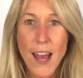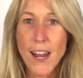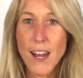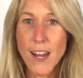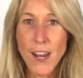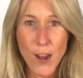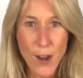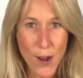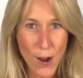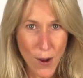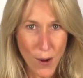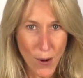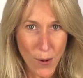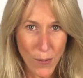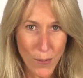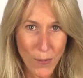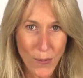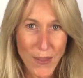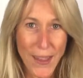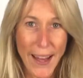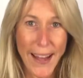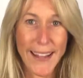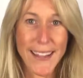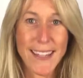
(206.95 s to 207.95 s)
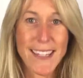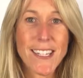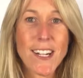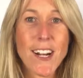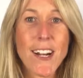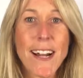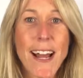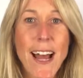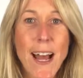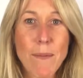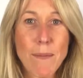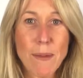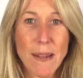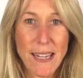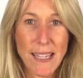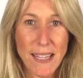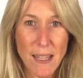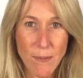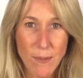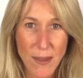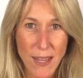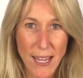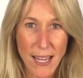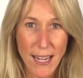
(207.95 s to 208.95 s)
No, that's not happening in
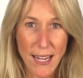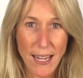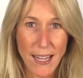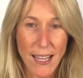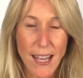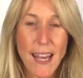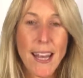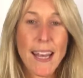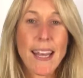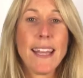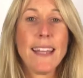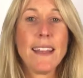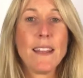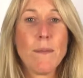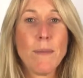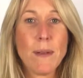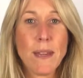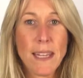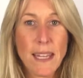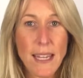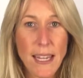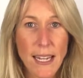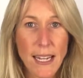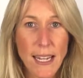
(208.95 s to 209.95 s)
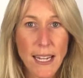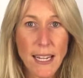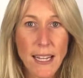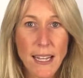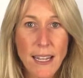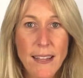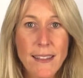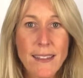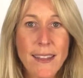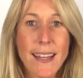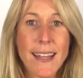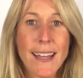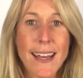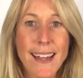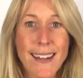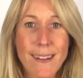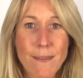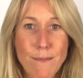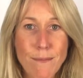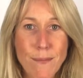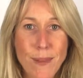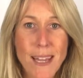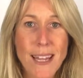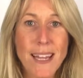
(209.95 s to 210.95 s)
the beginning. In the beginning, they get
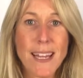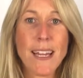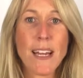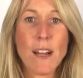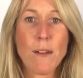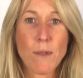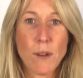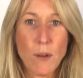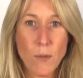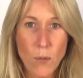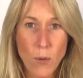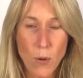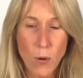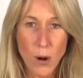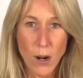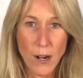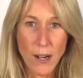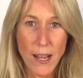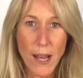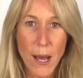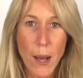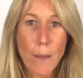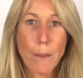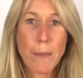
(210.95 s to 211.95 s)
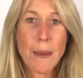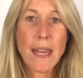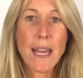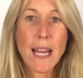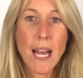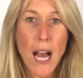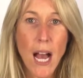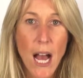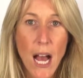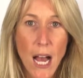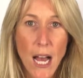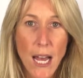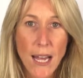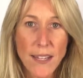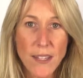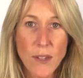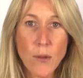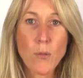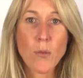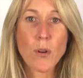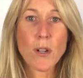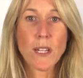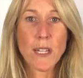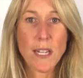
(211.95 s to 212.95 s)
immediate reward because
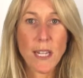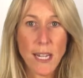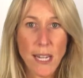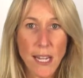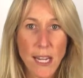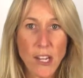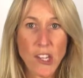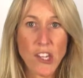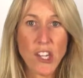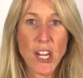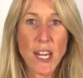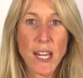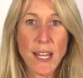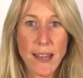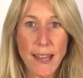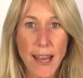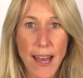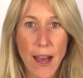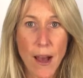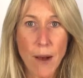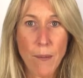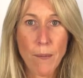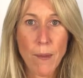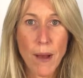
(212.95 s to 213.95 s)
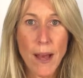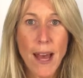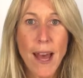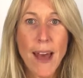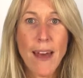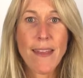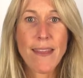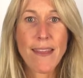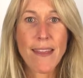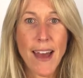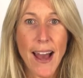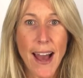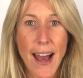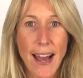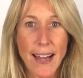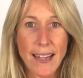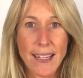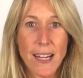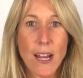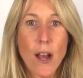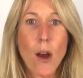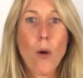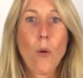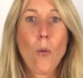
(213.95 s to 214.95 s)
we're teaching them
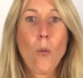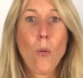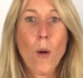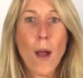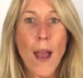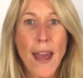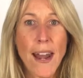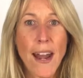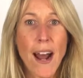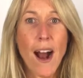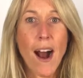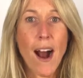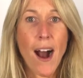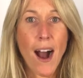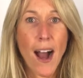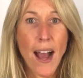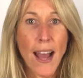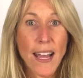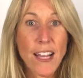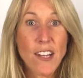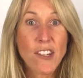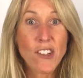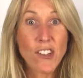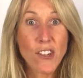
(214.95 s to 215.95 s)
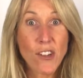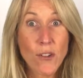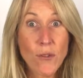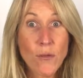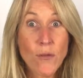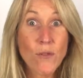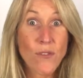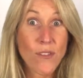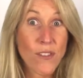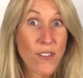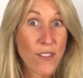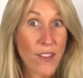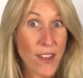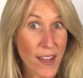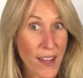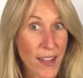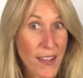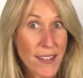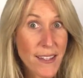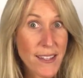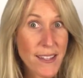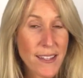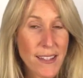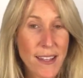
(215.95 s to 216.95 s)
that when I do
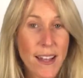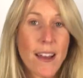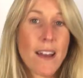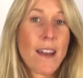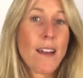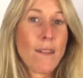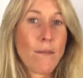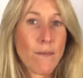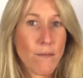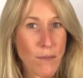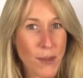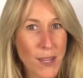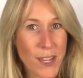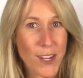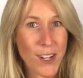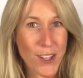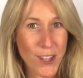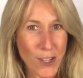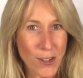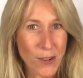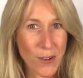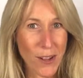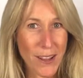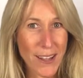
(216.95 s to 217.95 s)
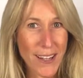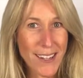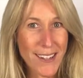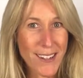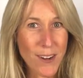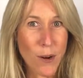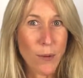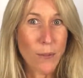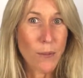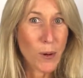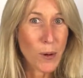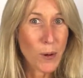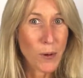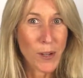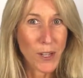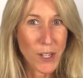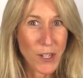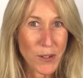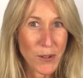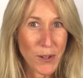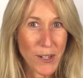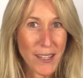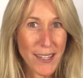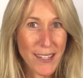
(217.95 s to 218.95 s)
this, pee on the toilet or poo on the
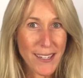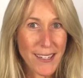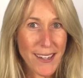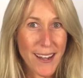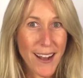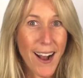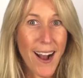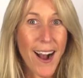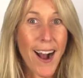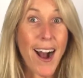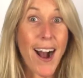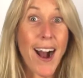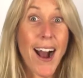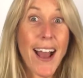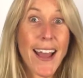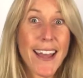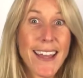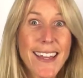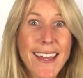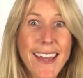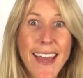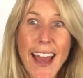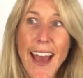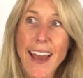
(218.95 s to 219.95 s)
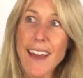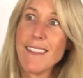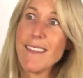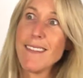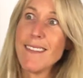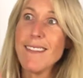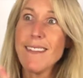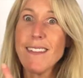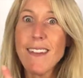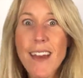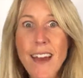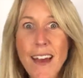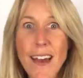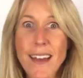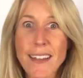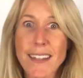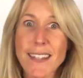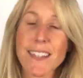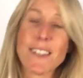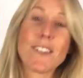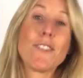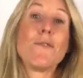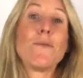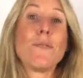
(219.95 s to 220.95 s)
toilet, I get
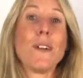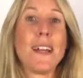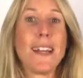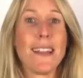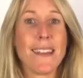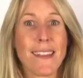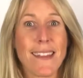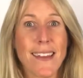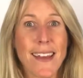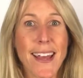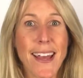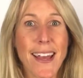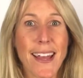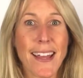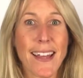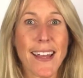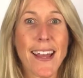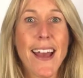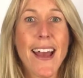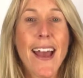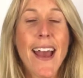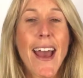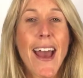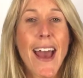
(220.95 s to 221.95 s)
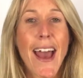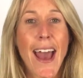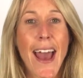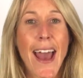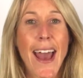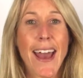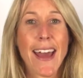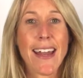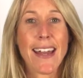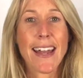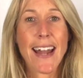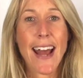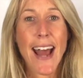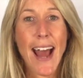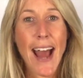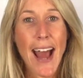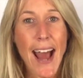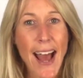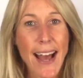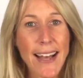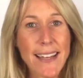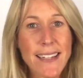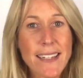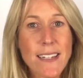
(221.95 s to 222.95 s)
this great thing. And it
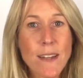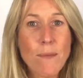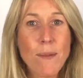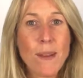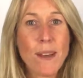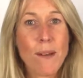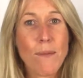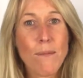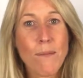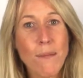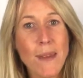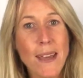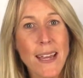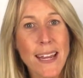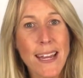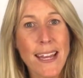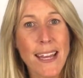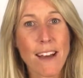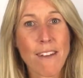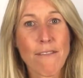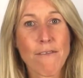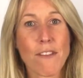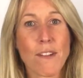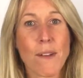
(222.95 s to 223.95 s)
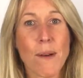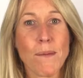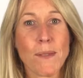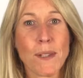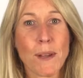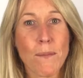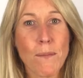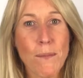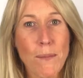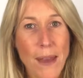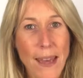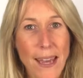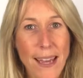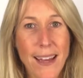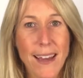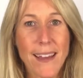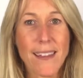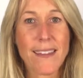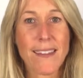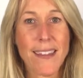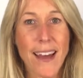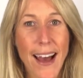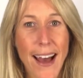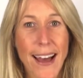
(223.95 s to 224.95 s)
has to be immediate for them to make
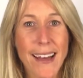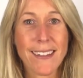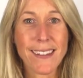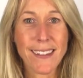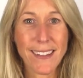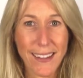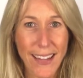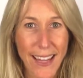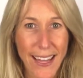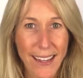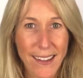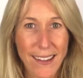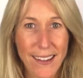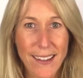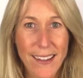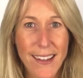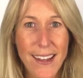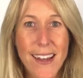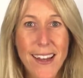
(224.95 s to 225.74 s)
that link.